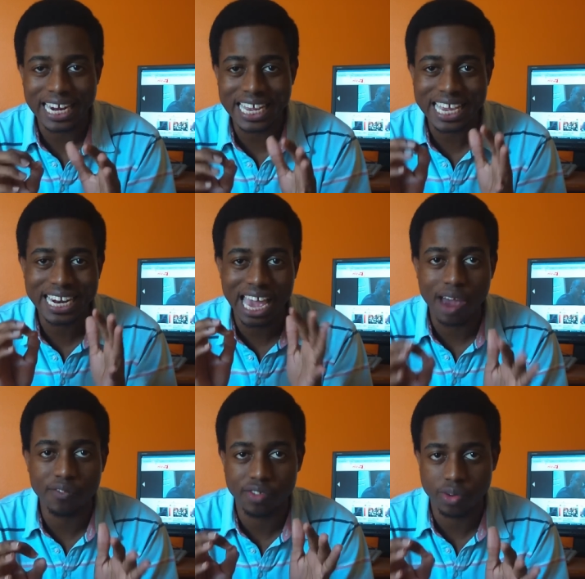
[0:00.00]
any and
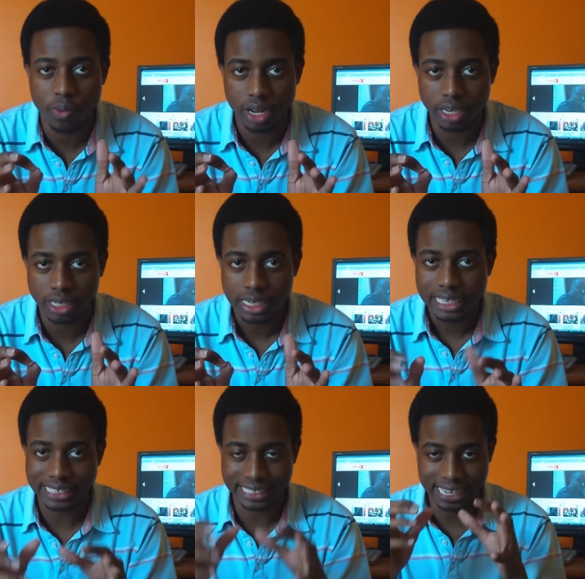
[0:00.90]
everyone
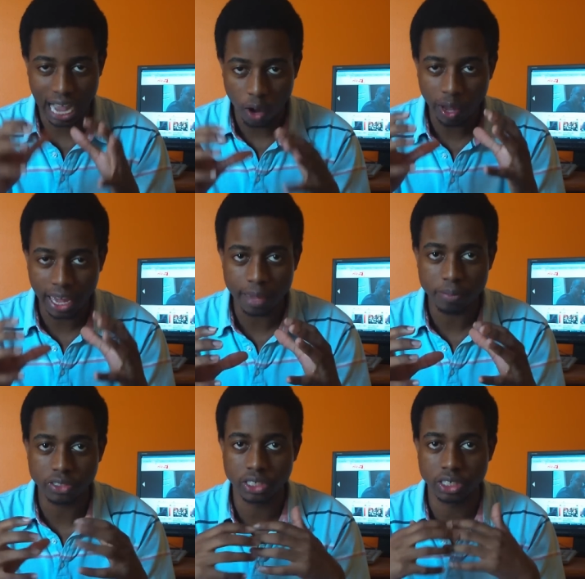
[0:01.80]
is now
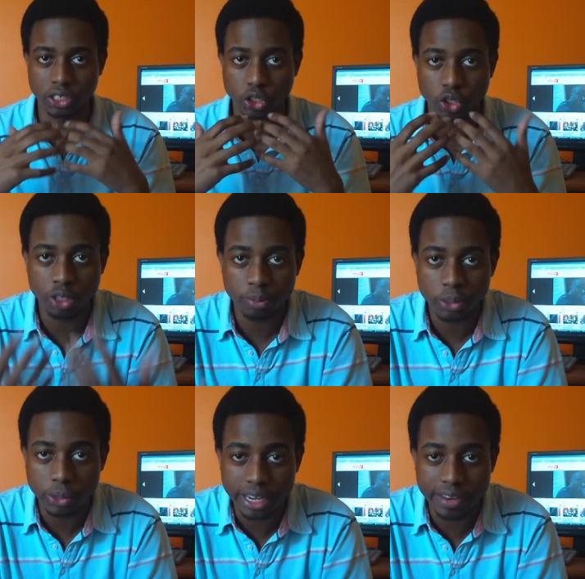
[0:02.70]
able to
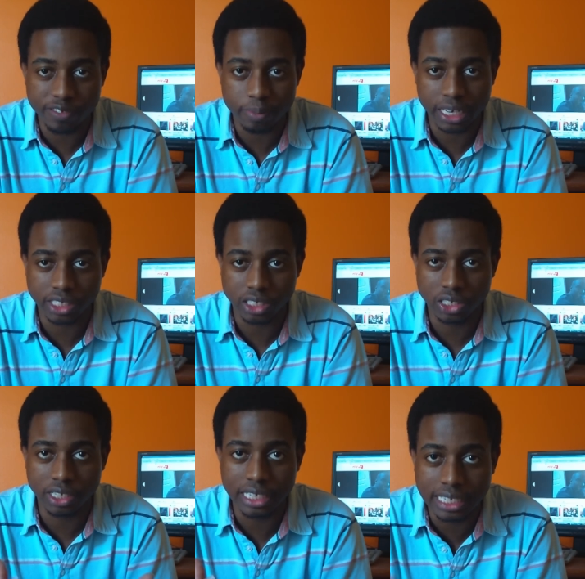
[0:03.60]
contribute information
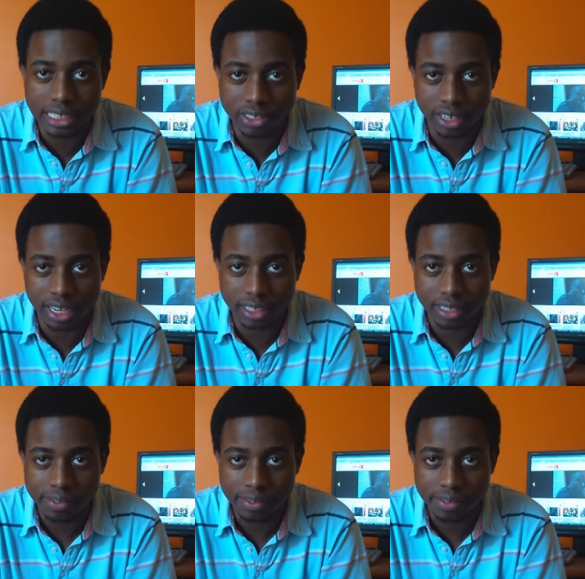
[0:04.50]
to the internet.